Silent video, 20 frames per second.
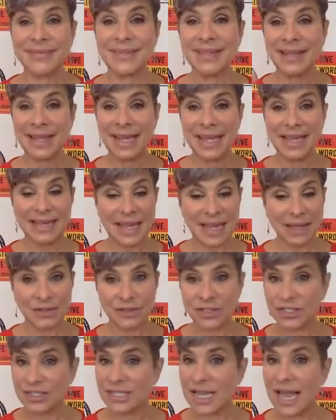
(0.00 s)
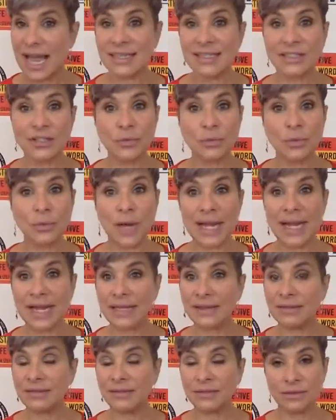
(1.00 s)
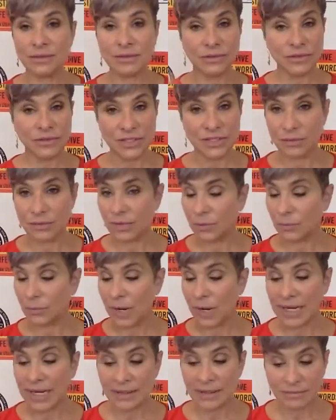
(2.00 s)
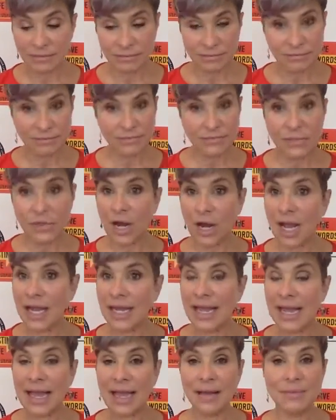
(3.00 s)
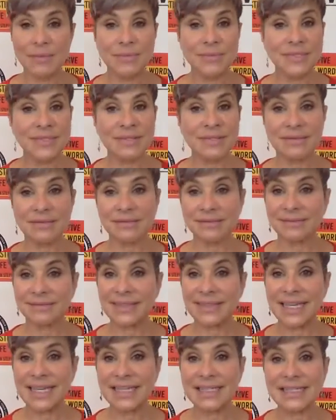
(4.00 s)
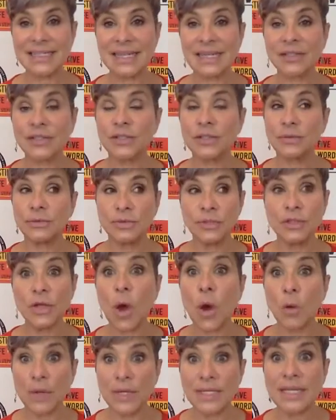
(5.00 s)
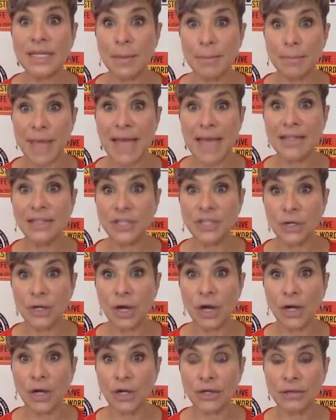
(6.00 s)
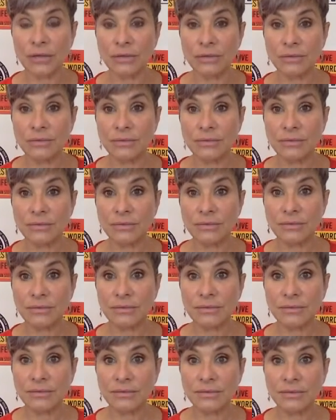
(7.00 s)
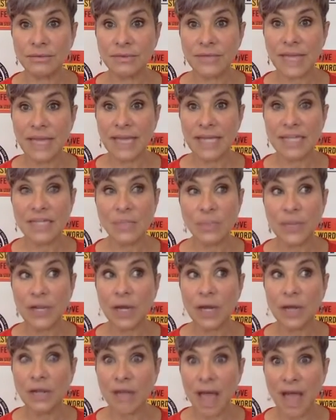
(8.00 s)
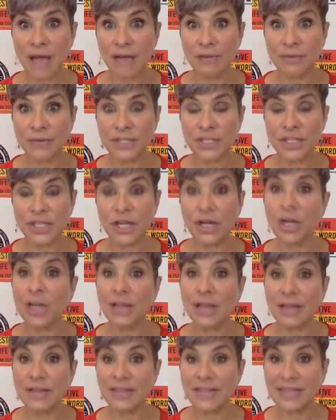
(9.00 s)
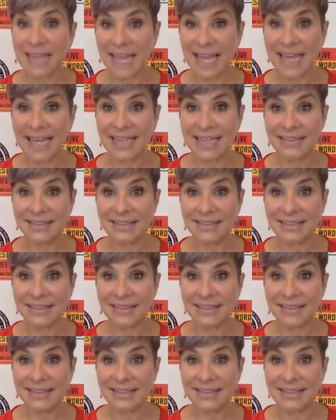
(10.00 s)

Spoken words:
and just ask to write, just write your I ams, get centered, always come back to your heart. Okay. Cause we are love. We share our love and light.